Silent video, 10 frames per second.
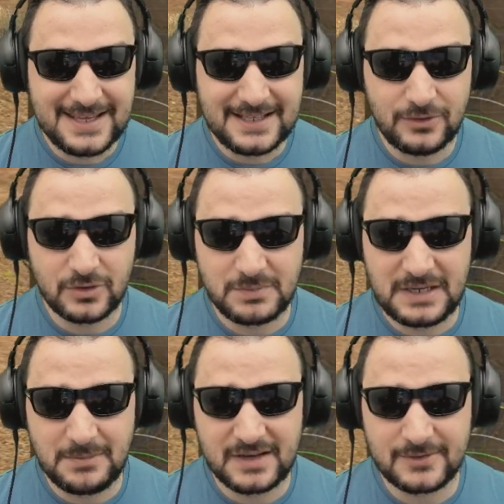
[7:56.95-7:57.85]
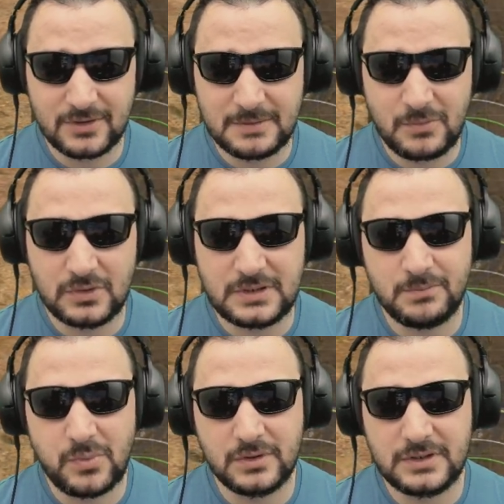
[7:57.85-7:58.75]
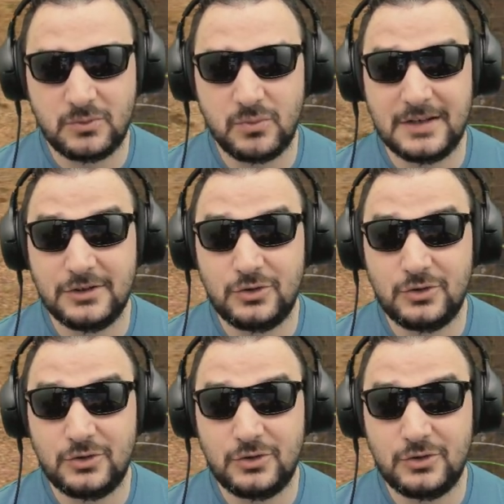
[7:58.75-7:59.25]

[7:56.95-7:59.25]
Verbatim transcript: Those minimals are the most important one.